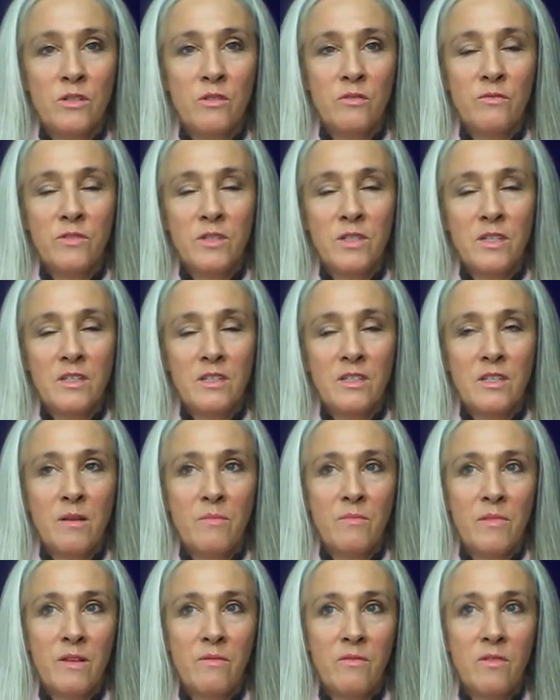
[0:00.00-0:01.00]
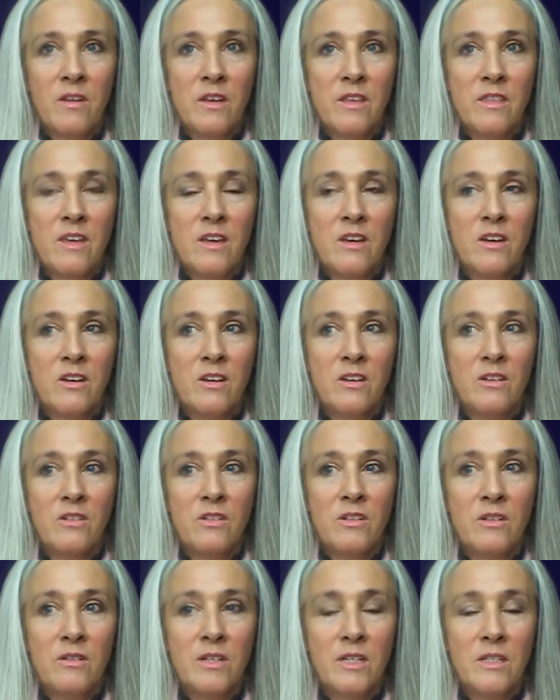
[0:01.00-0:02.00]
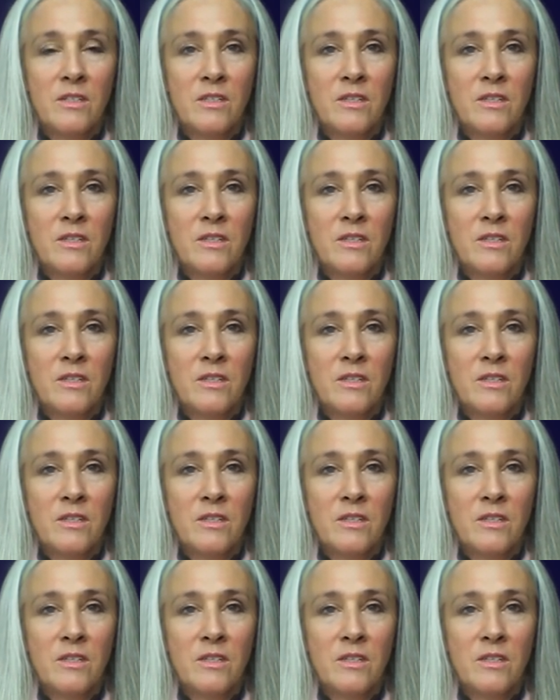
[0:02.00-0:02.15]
Obviously, at some level, I think I can do it.